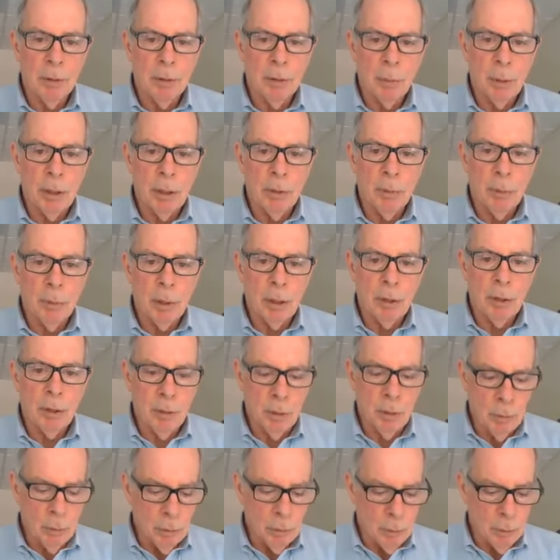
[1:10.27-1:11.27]

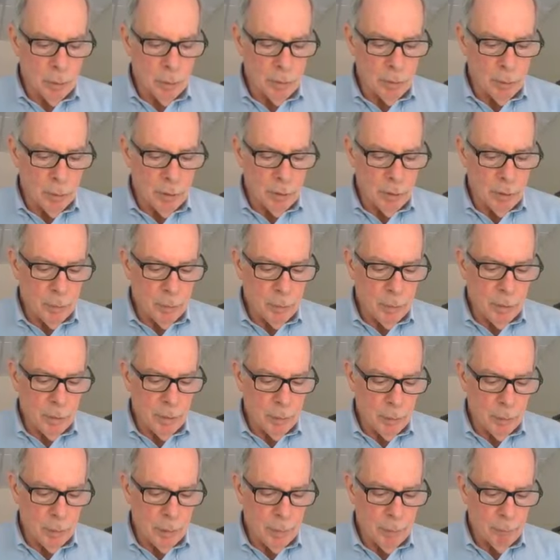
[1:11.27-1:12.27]
2022 or
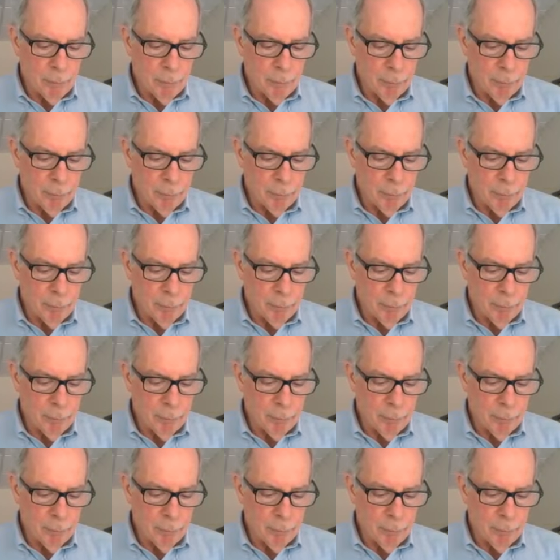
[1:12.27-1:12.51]
2023?